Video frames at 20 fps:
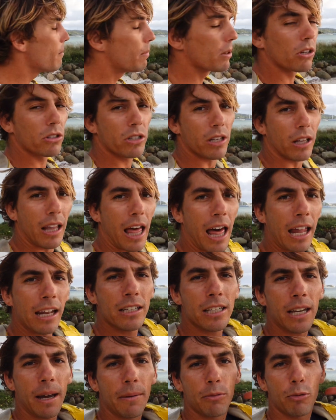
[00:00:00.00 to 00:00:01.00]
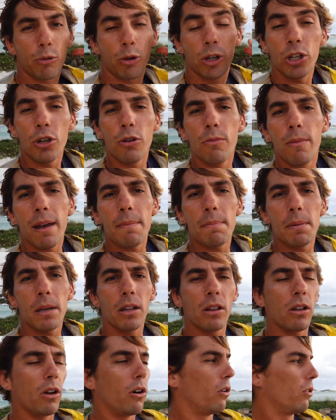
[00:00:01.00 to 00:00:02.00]
But there's a lot of times where you might be
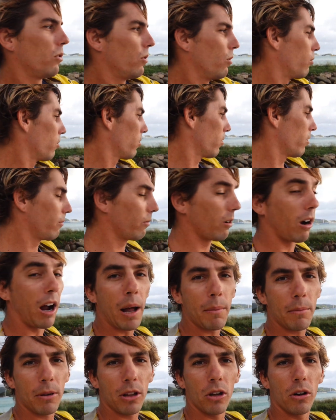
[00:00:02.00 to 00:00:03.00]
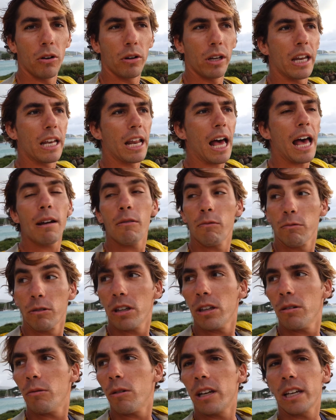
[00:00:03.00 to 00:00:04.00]
alone or where I'm alone, and I
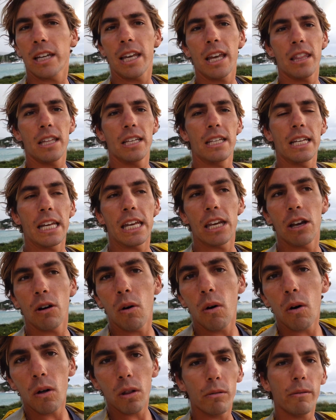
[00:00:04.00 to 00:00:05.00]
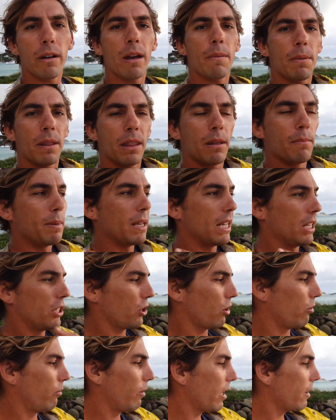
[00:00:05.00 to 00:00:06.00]
really want to get the dinghy all the way up on the beach
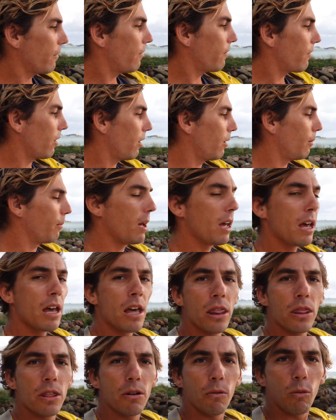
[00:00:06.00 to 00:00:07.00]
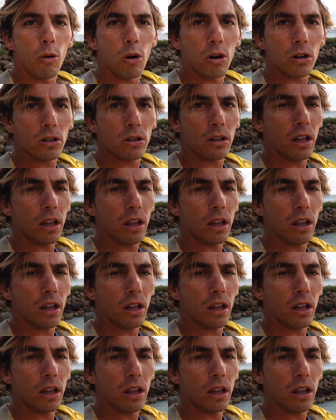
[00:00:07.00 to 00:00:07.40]
away from the water